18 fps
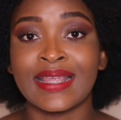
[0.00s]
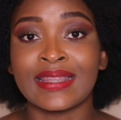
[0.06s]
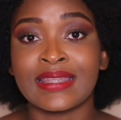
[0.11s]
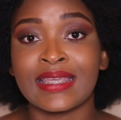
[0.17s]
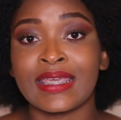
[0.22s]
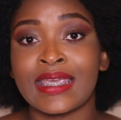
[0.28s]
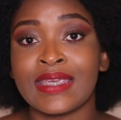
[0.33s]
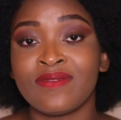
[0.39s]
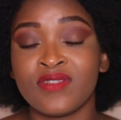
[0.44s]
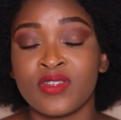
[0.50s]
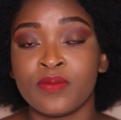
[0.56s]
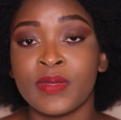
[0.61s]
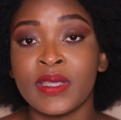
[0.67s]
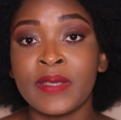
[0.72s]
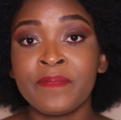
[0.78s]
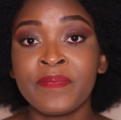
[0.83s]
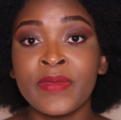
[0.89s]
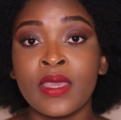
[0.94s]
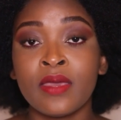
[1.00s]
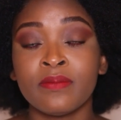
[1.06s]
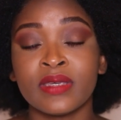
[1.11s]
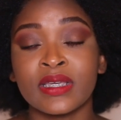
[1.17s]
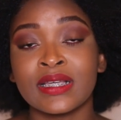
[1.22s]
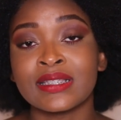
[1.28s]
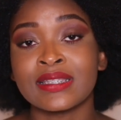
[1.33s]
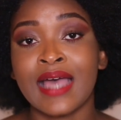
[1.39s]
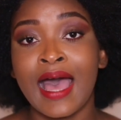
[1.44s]
that they gave to me
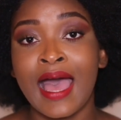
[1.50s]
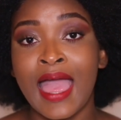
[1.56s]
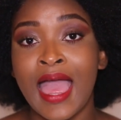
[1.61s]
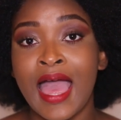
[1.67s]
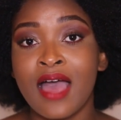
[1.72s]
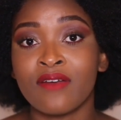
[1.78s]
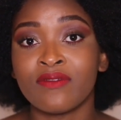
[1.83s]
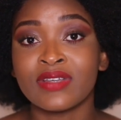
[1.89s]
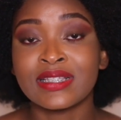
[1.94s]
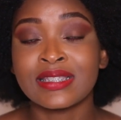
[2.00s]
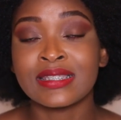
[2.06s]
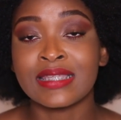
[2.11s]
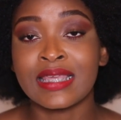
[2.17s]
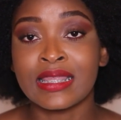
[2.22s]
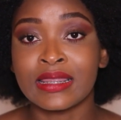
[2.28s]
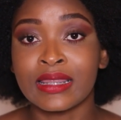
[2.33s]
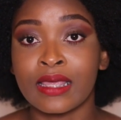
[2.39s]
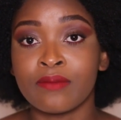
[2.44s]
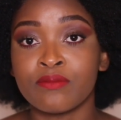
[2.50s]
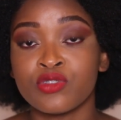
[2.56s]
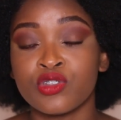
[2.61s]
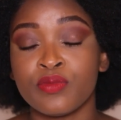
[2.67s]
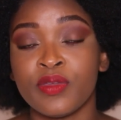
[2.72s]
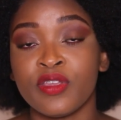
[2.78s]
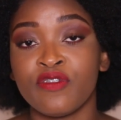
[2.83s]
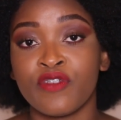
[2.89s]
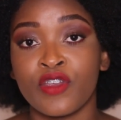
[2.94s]
because I have seen them
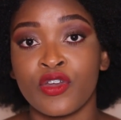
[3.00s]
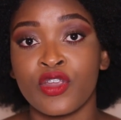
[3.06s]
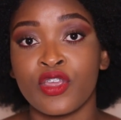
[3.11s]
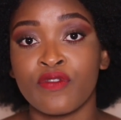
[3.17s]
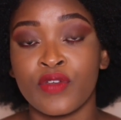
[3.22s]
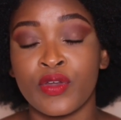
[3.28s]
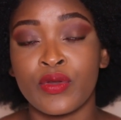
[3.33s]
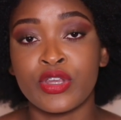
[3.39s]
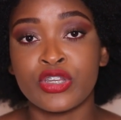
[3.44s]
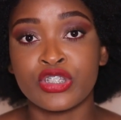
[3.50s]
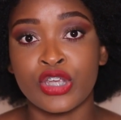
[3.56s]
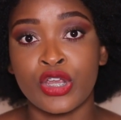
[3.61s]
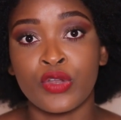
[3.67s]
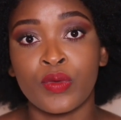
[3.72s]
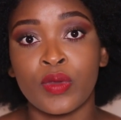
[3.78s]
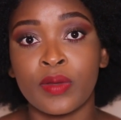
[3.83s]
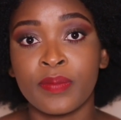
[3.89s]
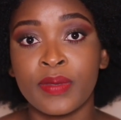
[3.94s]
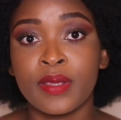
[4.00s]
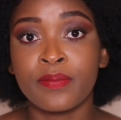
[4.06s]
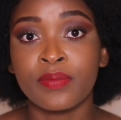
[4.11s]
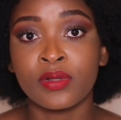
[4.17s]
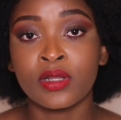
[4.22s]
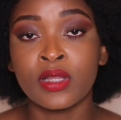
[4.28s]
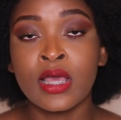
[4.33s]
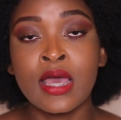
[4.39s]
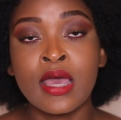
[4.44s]
to be very, very genuine
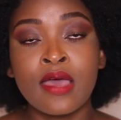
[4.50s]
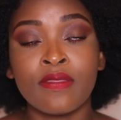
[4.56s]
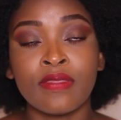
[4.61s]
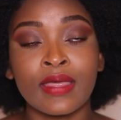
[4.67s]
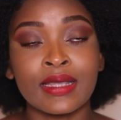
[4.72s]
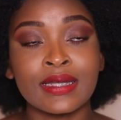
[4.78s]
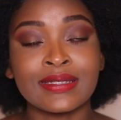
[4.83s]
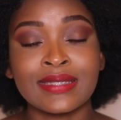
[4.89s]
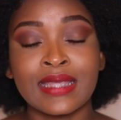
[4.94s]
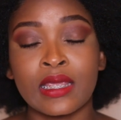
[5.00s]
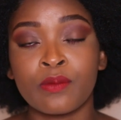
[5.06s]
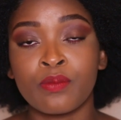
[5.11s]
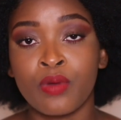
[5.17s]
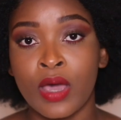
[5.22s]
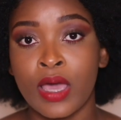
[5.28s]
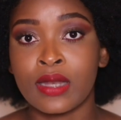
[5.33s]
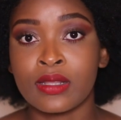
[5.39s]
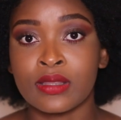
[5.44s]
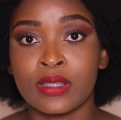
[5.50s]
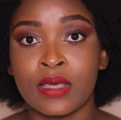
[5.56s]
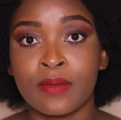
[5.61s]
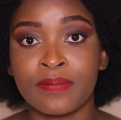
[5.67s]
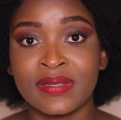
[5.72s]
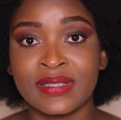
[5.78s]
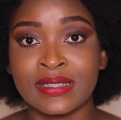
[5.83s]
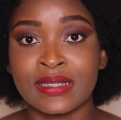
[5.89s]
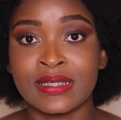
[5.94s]
people that take pride in their
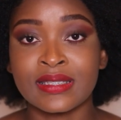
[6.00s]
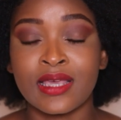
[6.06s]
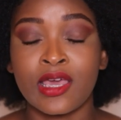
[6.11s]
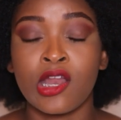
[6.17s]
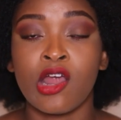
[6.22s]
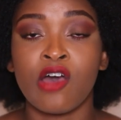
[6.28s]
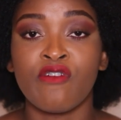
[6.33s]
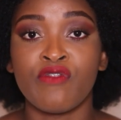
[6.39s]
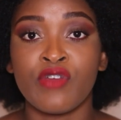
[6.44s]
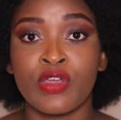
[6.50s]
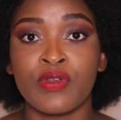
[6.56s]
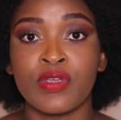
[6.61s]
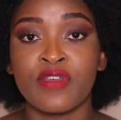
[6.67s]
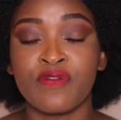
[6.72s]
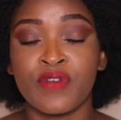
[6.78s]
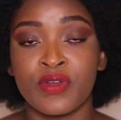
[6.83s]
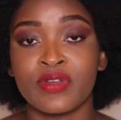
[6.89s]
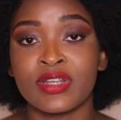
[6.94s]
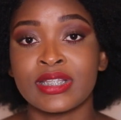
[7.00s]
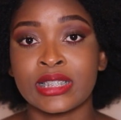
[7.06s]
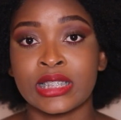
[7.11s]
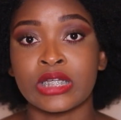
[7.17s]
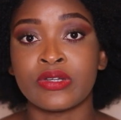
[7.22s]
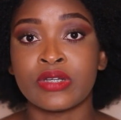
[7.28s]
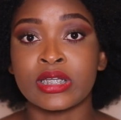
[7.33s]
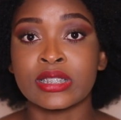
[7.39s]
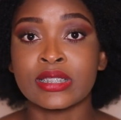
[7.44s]
business and are very, very
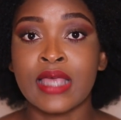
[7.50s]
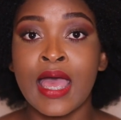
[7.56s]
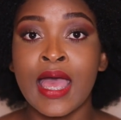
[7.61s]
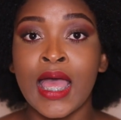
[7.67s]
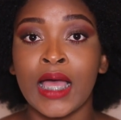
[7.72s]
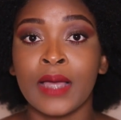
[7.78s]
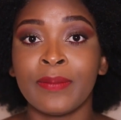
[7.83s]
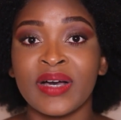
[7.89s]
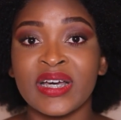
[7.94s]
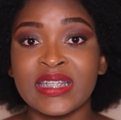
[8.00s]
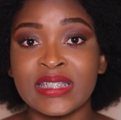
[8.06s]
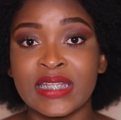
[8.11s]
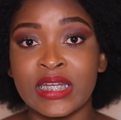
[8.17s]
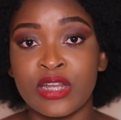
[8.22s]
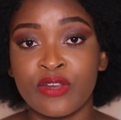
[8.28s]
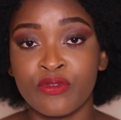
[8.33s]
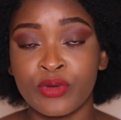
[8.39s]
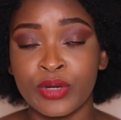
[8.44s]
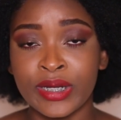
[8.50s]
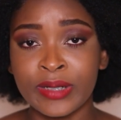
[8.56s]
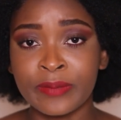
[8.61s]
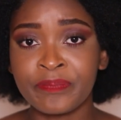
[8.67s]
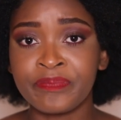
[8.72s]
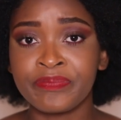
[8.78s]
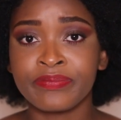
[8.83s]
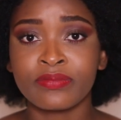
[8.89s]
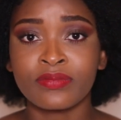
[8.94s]
serious about delivering